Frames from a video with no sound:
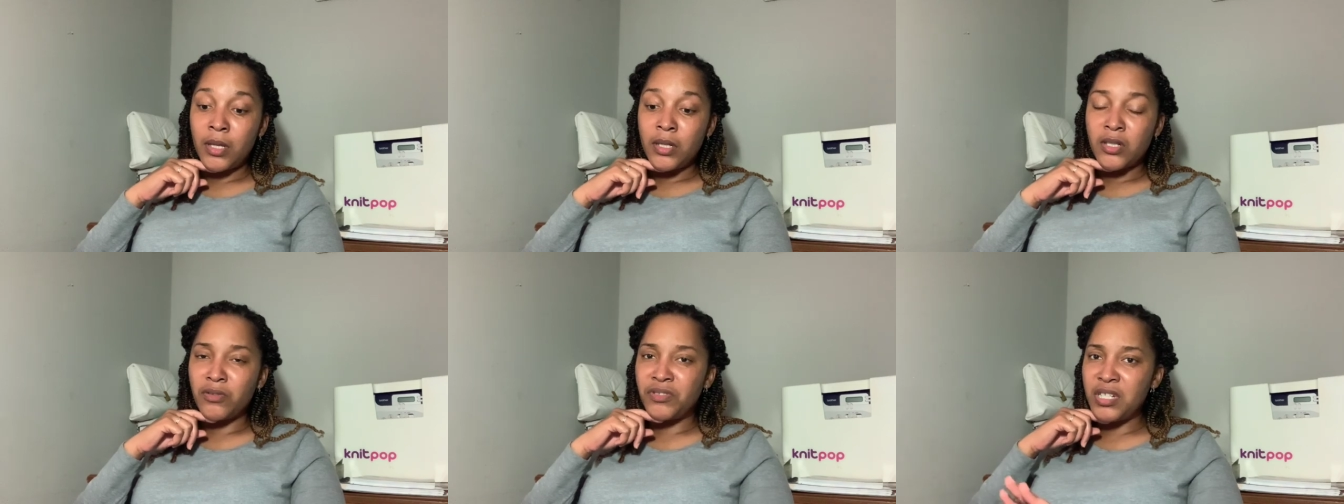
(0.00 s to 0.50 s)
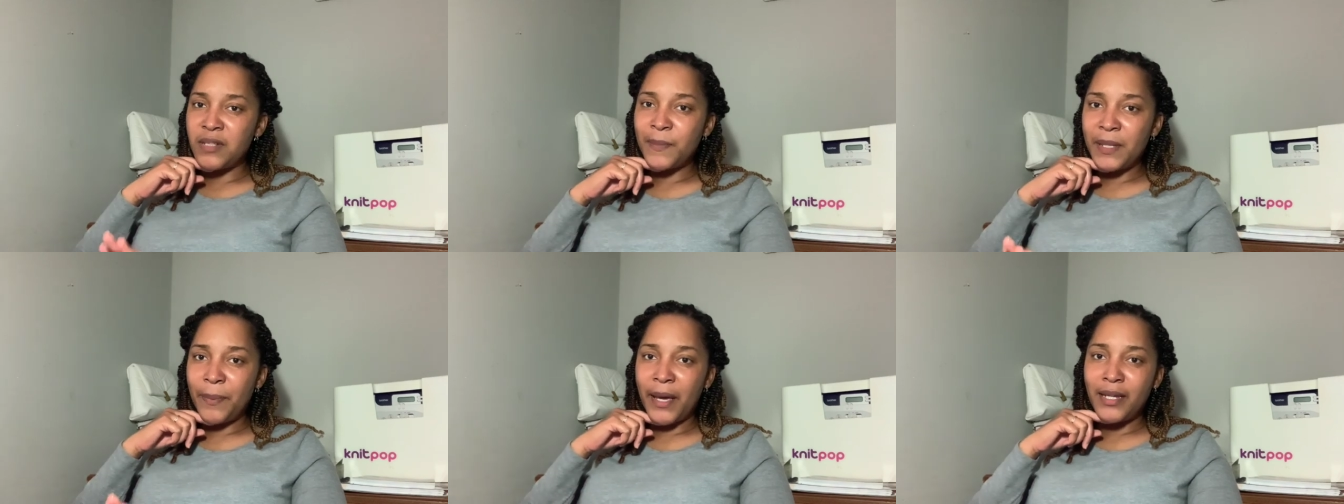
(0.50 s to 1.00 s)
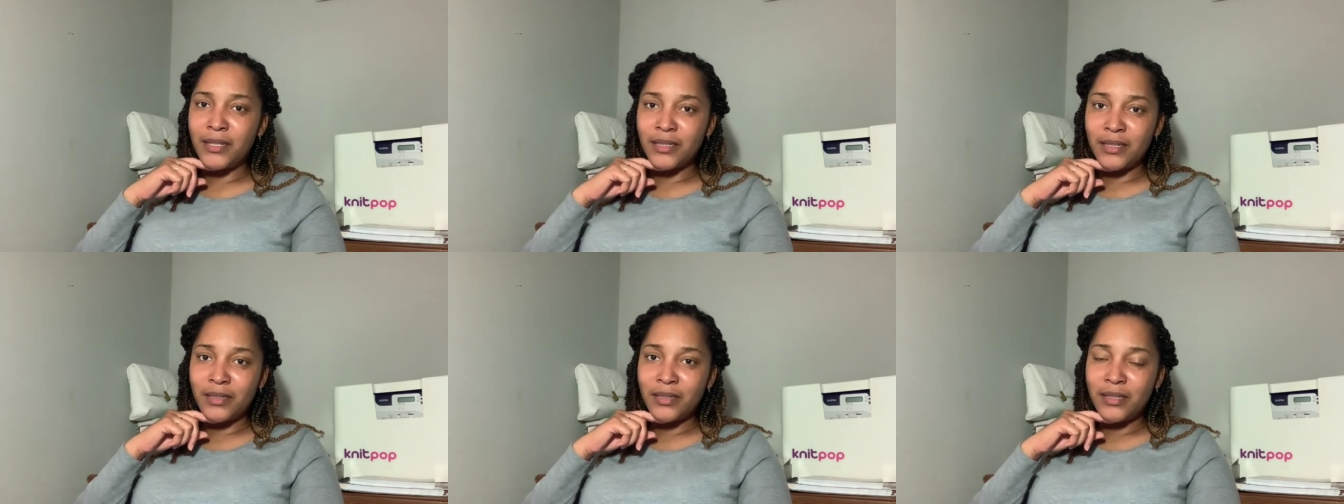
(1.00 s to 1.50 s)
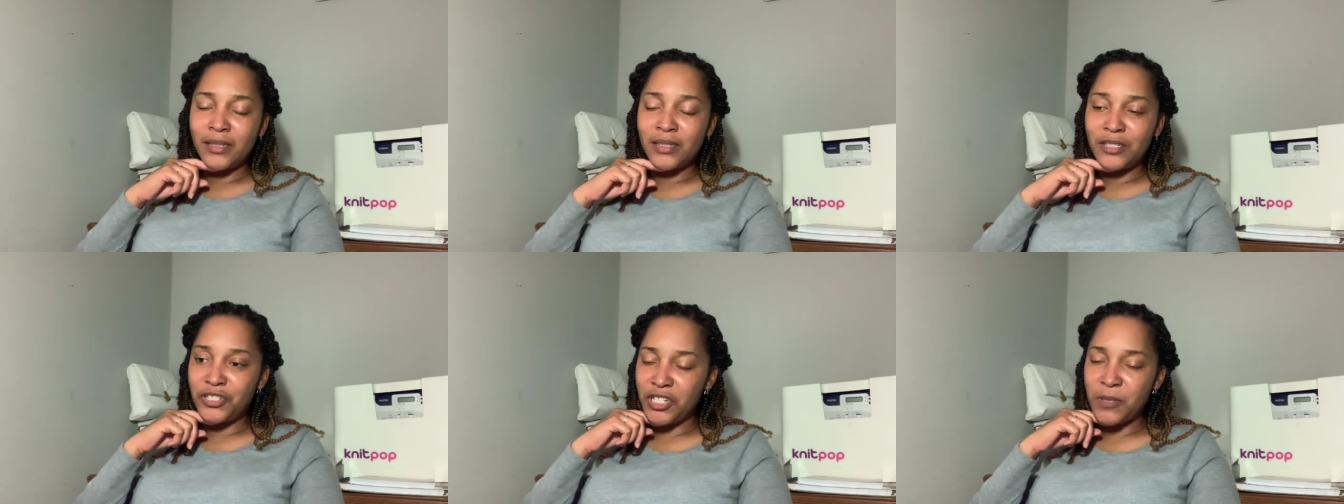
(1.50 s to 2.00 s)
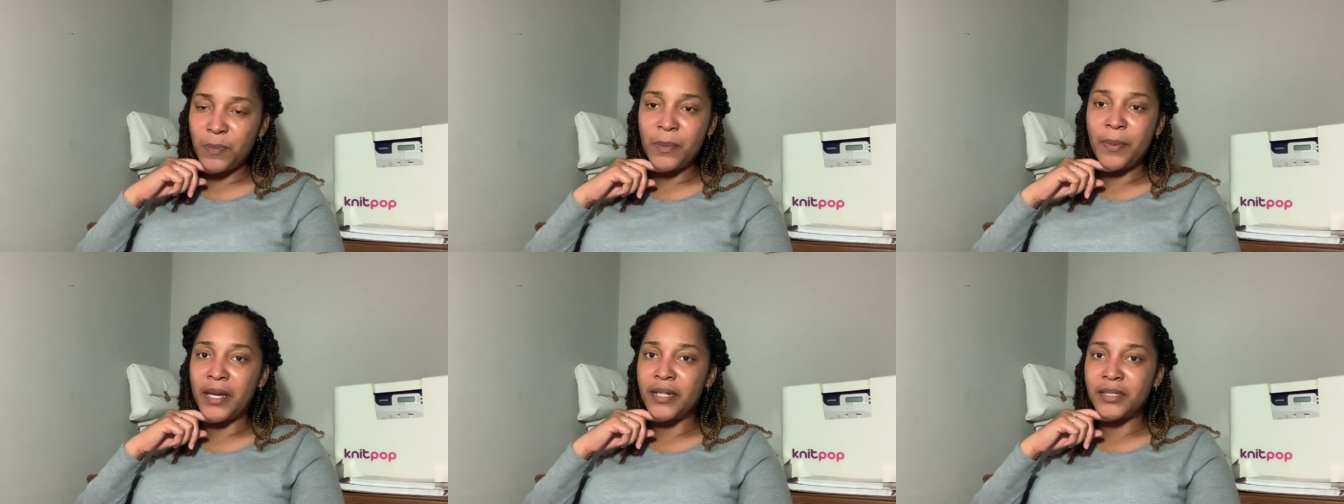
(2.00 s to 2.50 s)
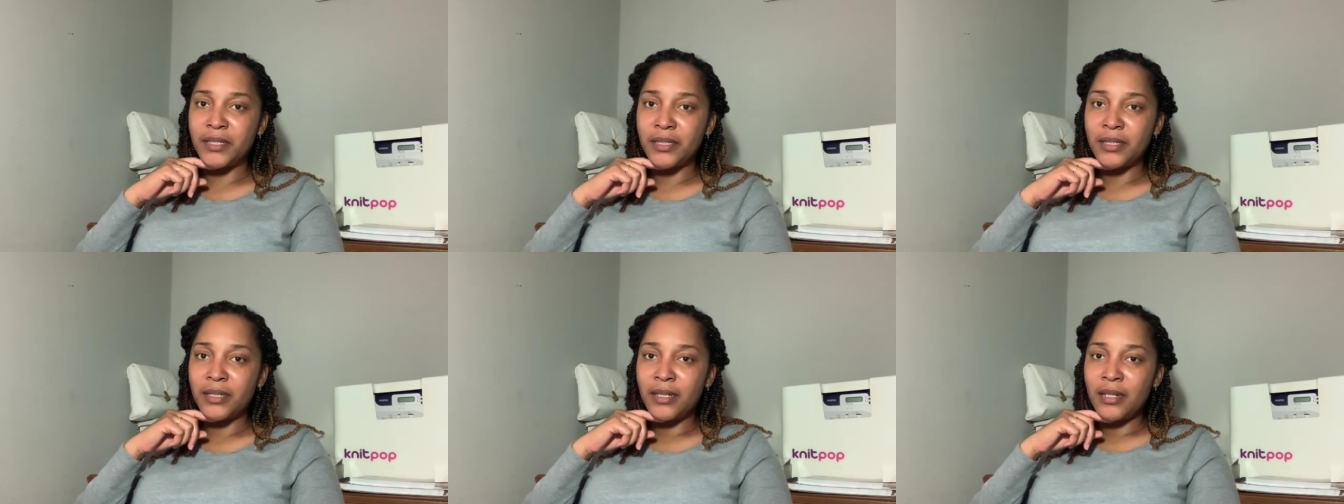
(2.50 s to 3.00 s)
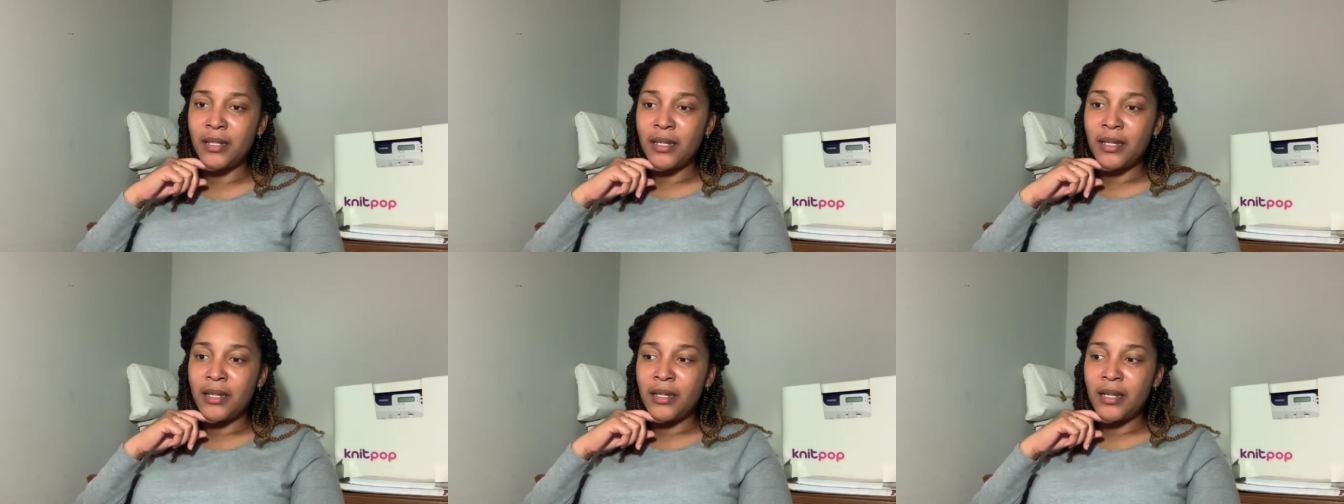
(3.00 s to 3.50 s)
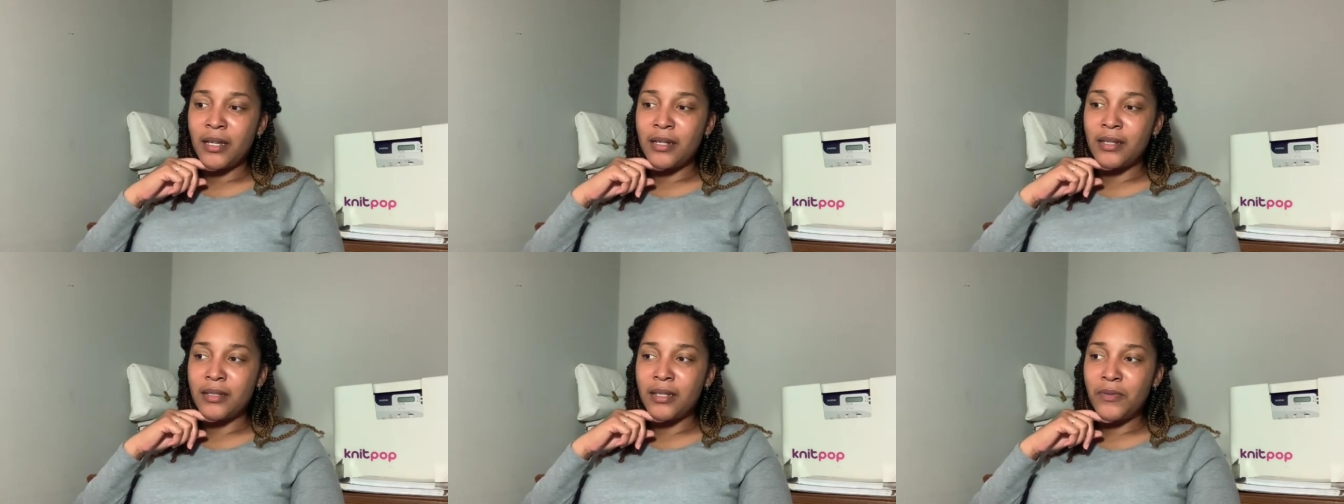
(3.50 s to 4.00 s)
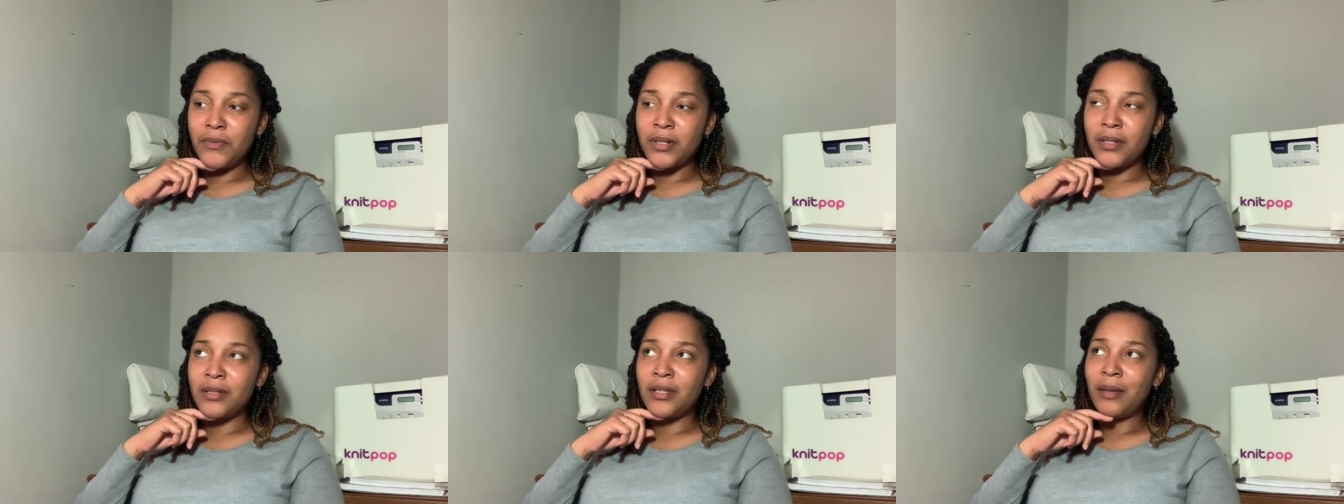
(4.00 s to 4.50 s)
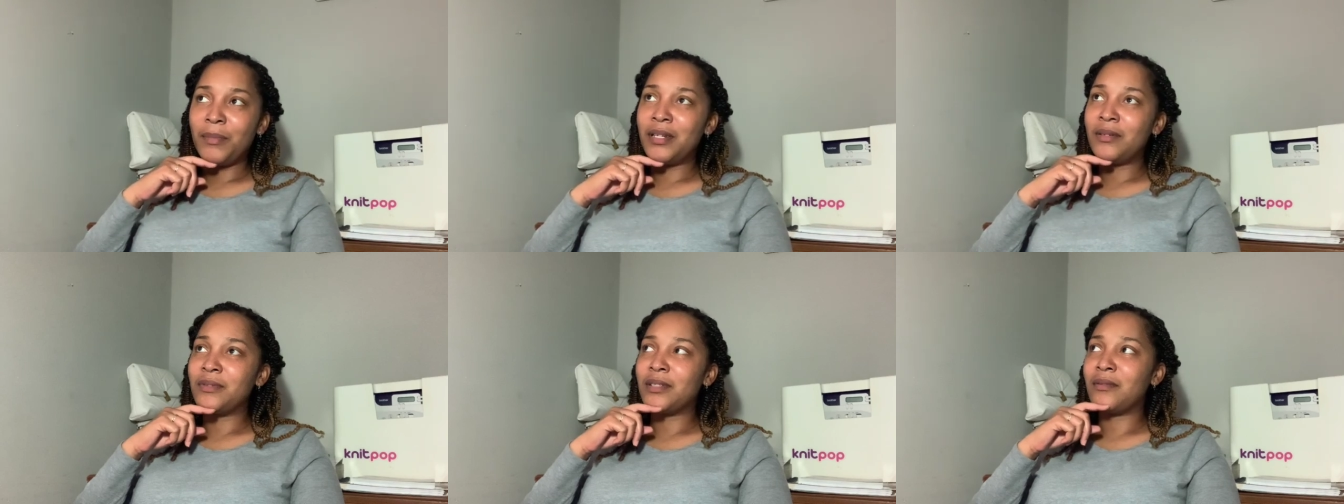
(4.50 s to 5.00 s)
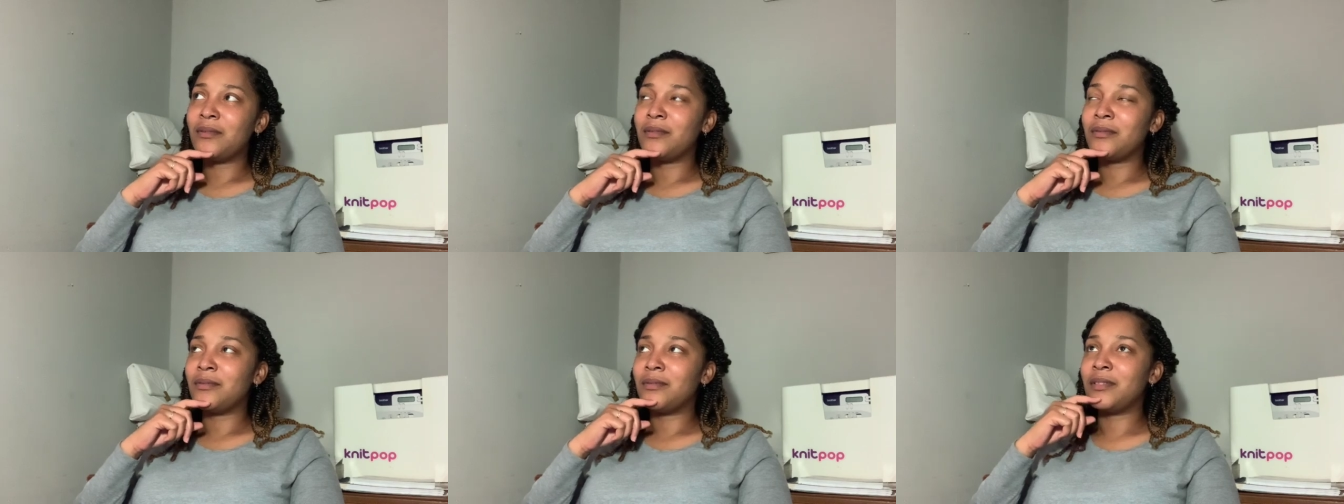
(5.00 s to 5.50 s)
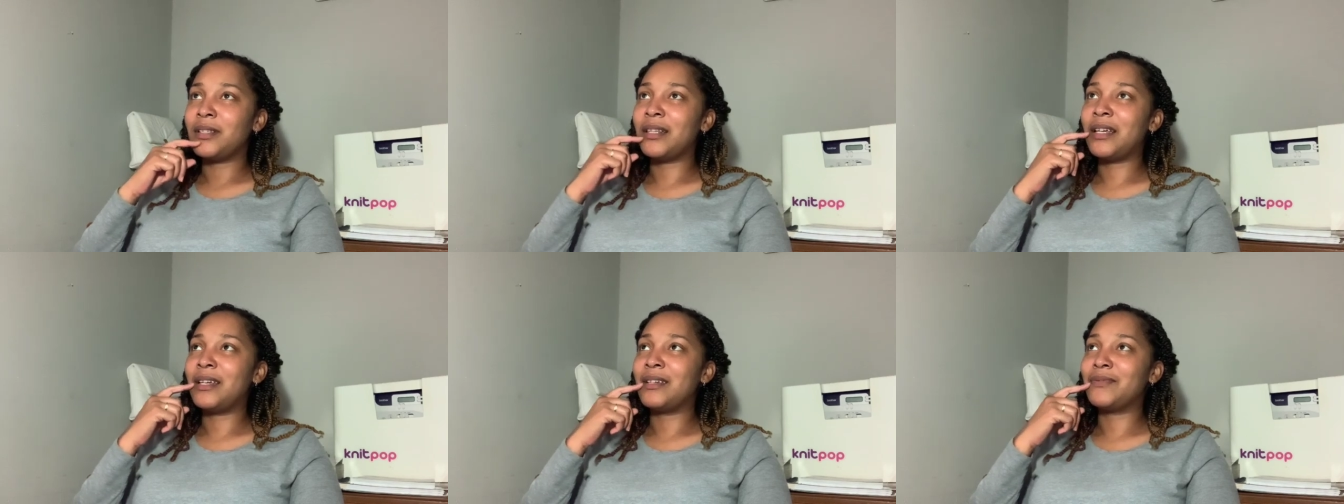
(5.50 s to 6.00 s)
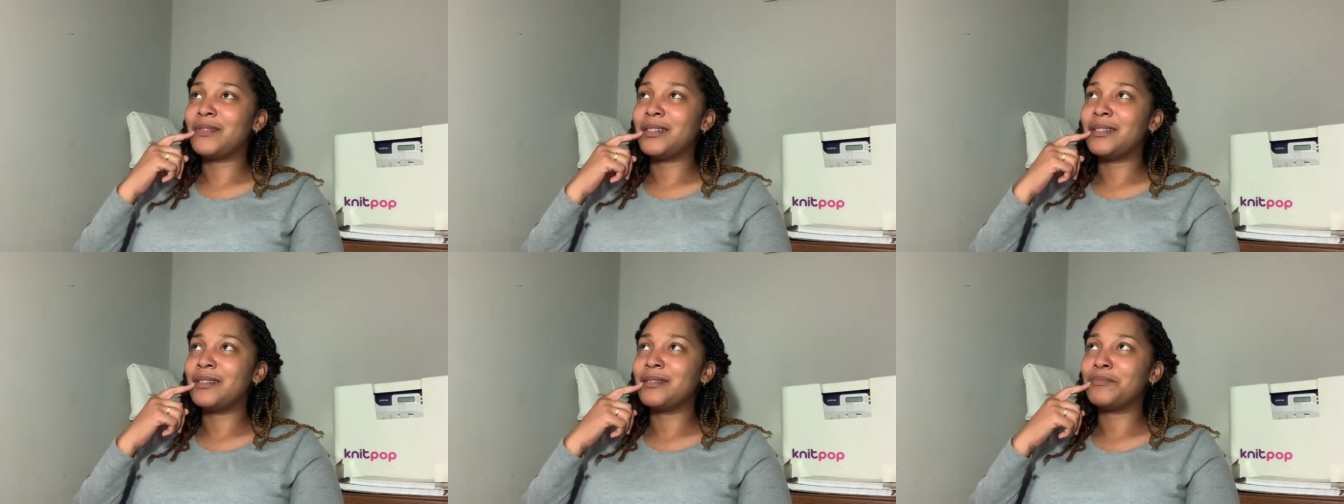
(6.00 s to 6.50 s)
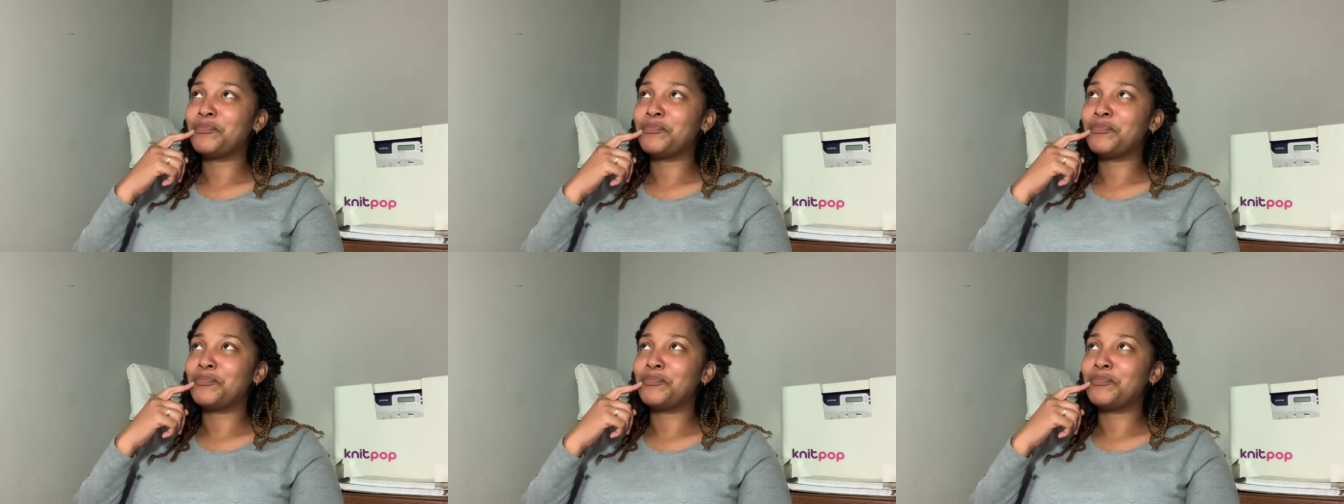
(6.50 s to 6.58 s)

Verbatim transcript: So just be patient. Just be patient. Because it was, how many was on the line for us?